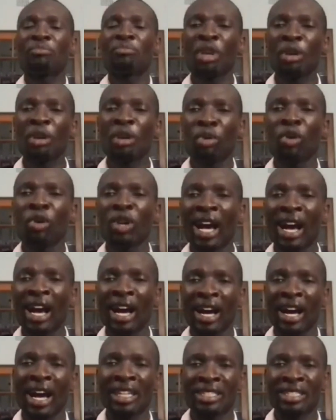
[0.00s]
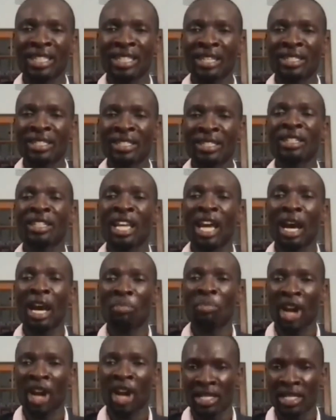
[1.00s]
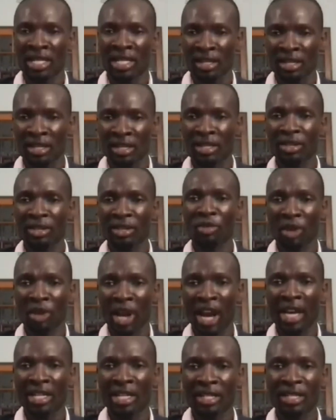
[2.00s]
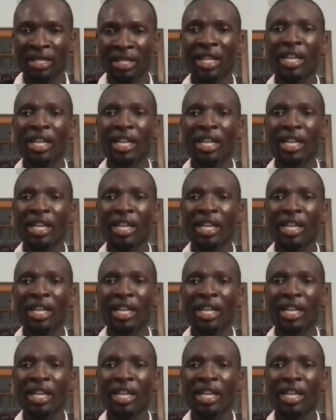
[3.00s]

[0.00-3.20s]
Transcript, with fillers: people are adjusting their prices right?